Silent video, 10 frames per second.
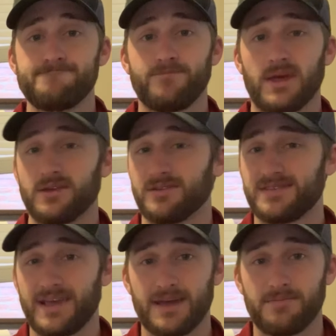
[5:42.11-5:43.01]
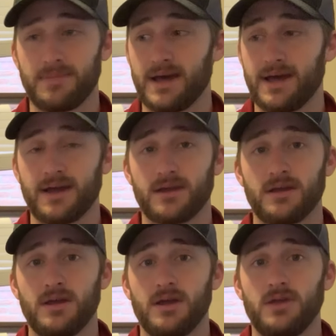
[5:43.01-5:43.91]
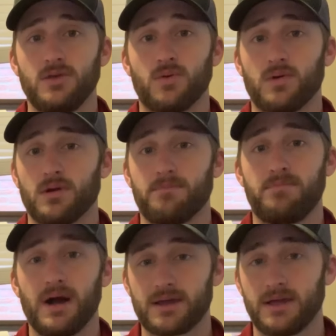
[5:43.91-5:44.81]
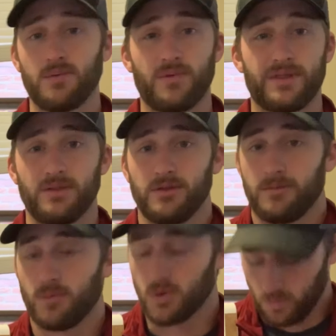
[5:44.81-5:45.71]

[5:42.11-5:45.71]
like your sandbag, your bucket with a little more